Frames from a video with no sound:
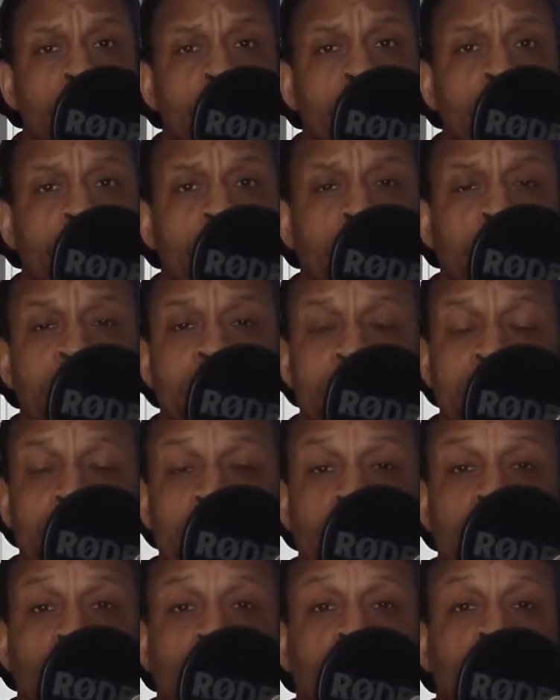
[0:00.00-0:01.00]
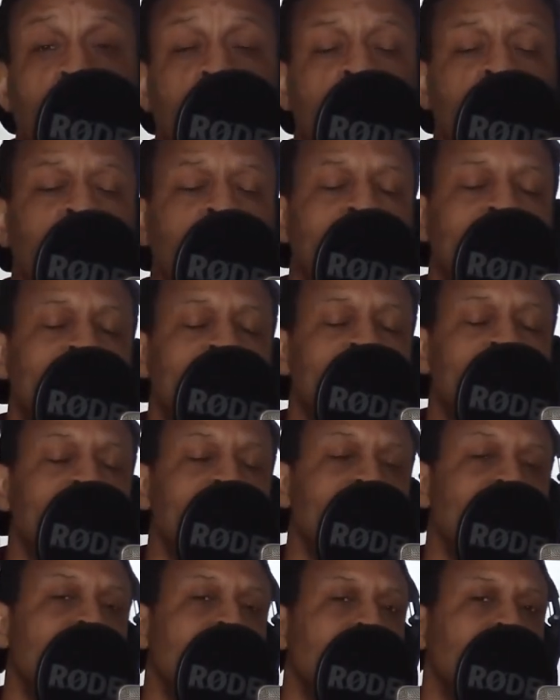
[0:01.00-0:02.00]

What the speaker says: But still, there's lessons to be